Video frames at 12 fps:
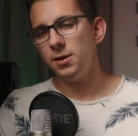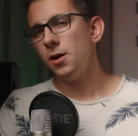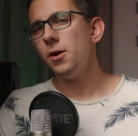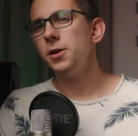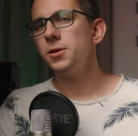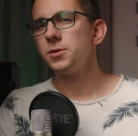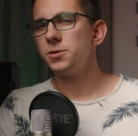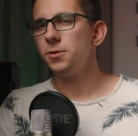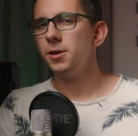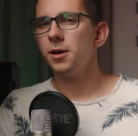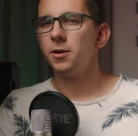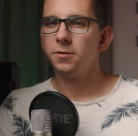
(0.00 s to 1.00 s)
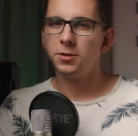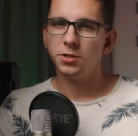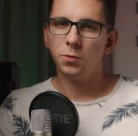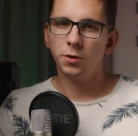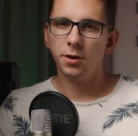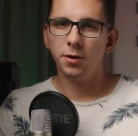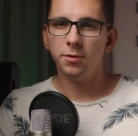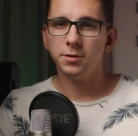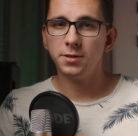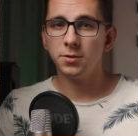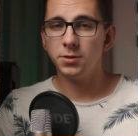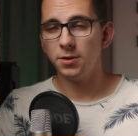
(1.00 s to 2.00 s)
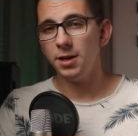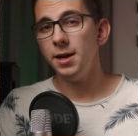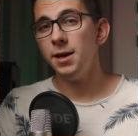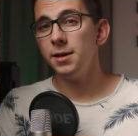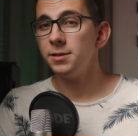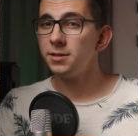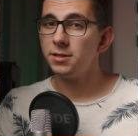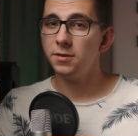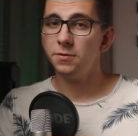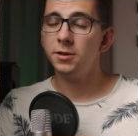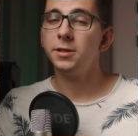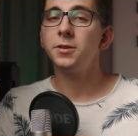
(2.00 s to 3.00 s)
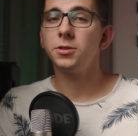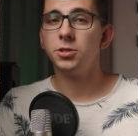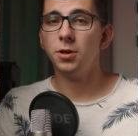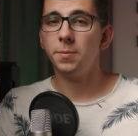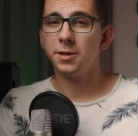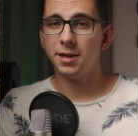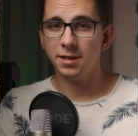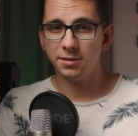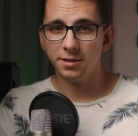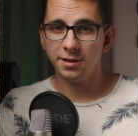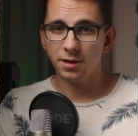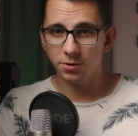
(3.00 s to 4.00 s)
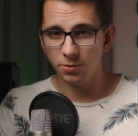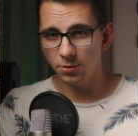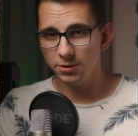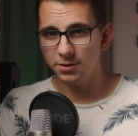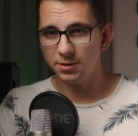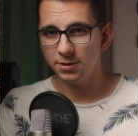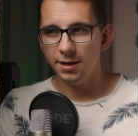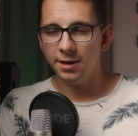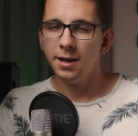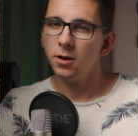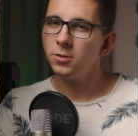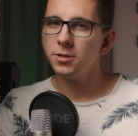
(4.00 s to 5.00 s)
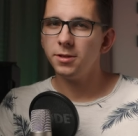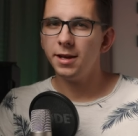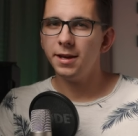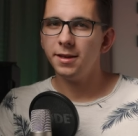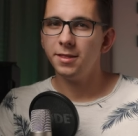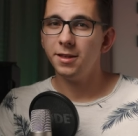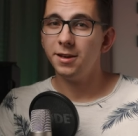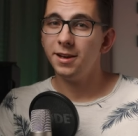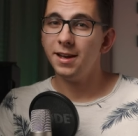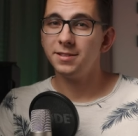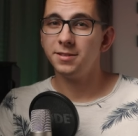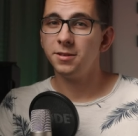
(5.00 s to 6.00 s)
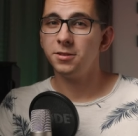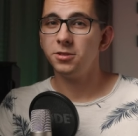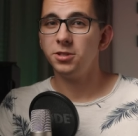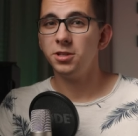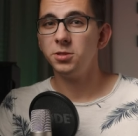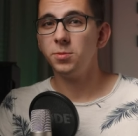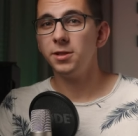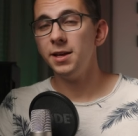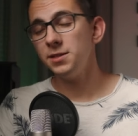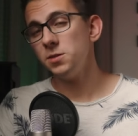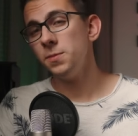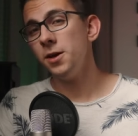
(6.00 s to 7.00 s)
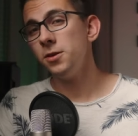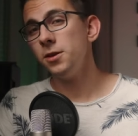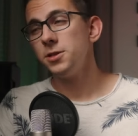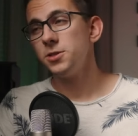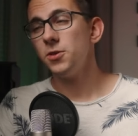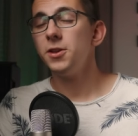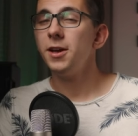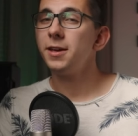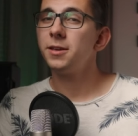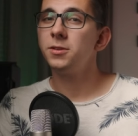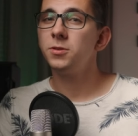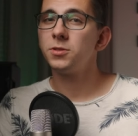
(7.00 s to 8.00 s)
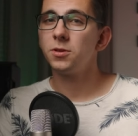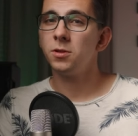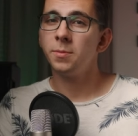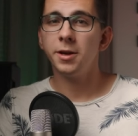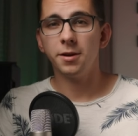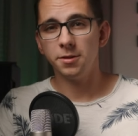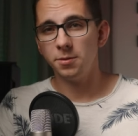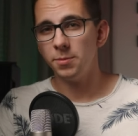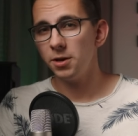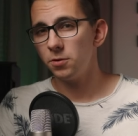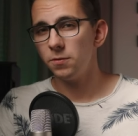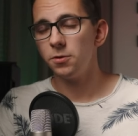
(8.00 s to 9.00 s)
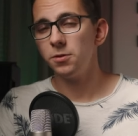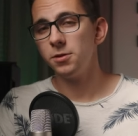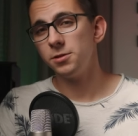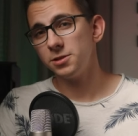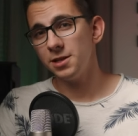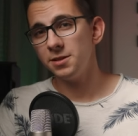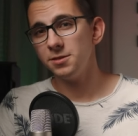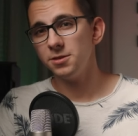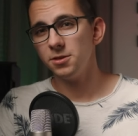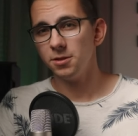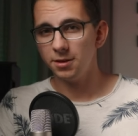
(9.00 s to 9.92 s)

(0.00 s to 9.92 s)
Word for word: The audio straight out of the G one hundred sounds okay and does a fairly good job at cancelling out noise. And I also like that it has an interchangeable lens mount, so that I can use all my other micro four-thirds lenses on the